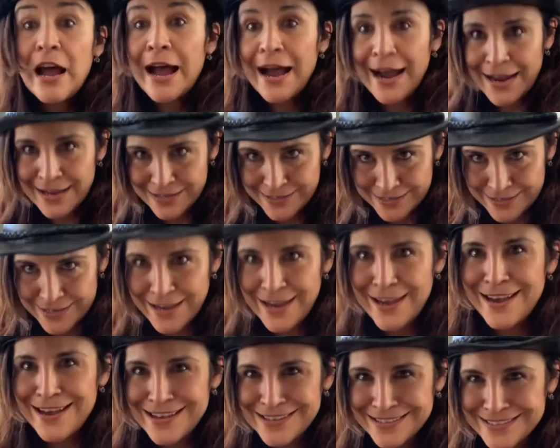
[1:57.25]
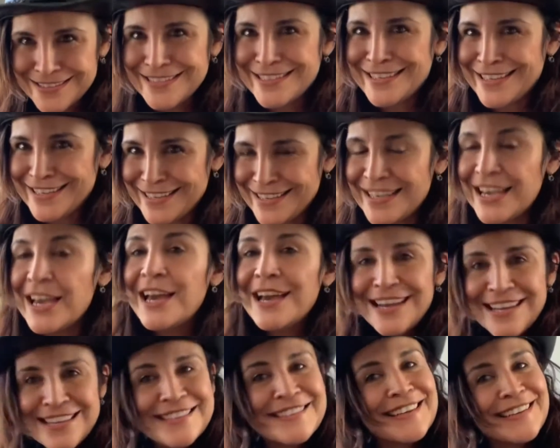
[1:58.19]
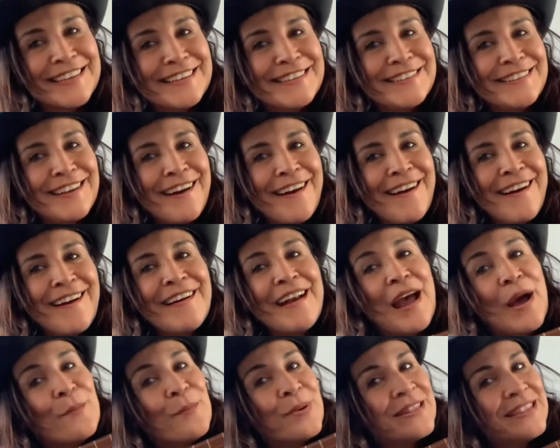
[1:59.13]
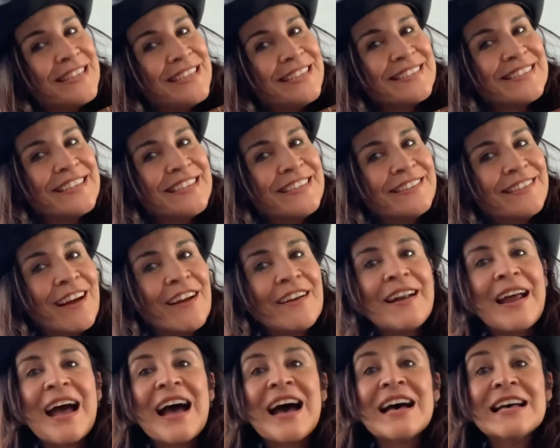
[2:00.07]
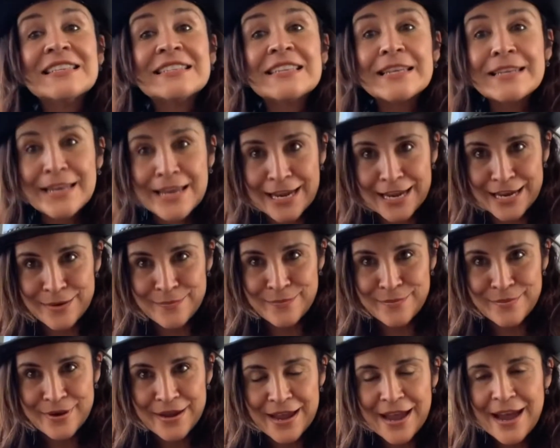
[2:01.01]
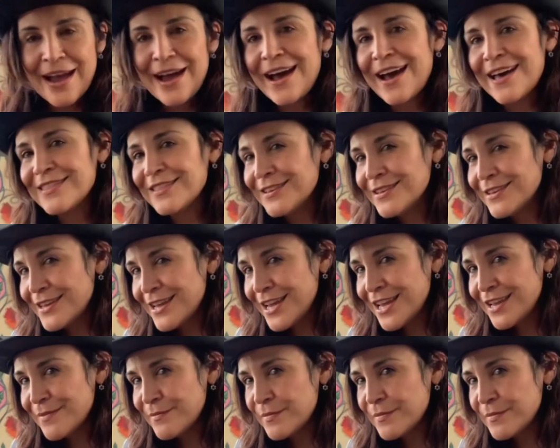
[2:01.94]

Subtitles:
and yes, see, it's a guitar, but this guitar has a name, and the name